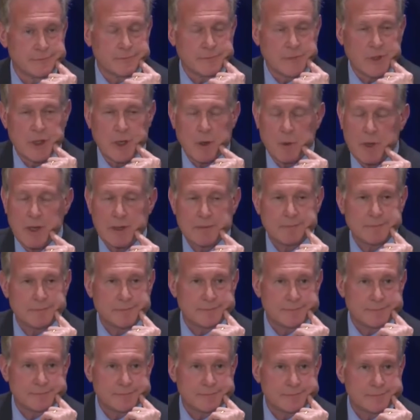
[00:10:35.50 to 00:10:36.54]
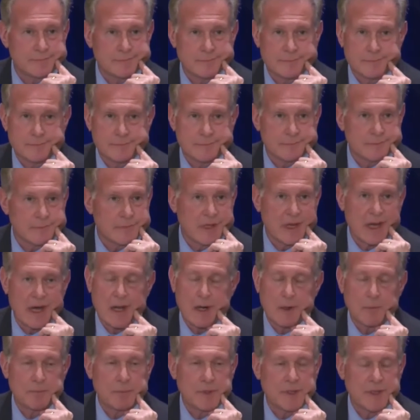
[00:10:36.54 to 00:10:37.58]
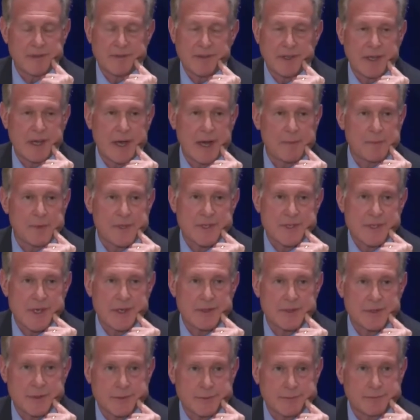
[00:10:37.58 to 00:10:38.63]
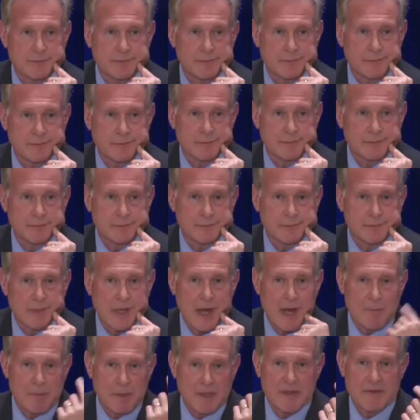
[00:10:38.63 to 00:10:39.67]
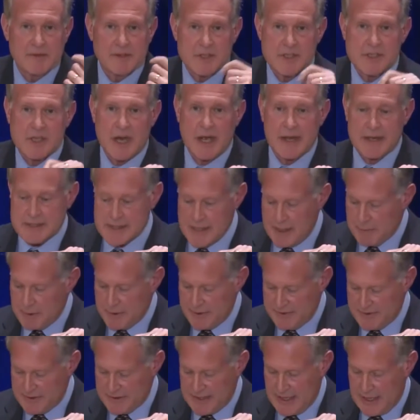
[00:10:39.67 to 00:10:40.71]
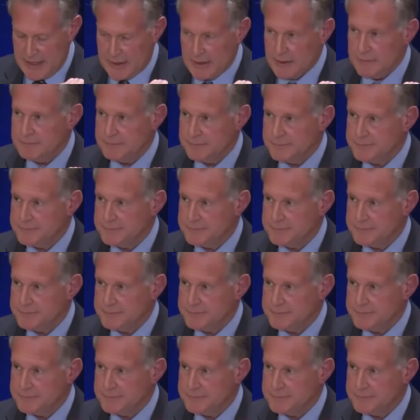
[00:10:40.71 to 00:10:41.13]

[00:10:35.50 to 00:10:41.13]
You know what? I don't believe in common sense. I believe in science. I believe in data.